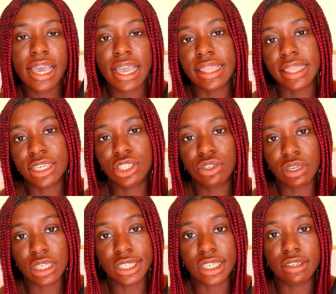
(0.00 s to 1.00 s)
in this
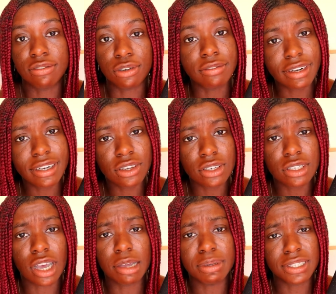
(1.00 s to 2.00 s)
trilogy for a very long
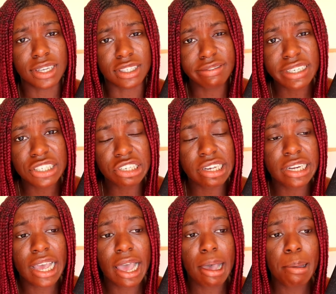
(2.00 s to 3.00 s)
time. It's science
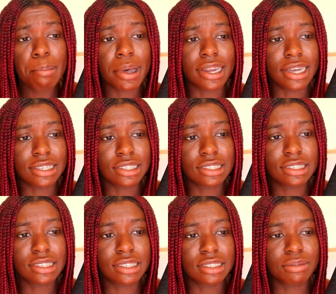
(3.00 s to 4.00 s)
fiction, but I
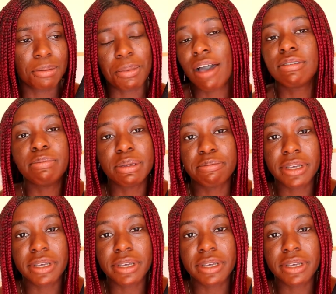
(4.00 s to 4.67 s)
just haven't been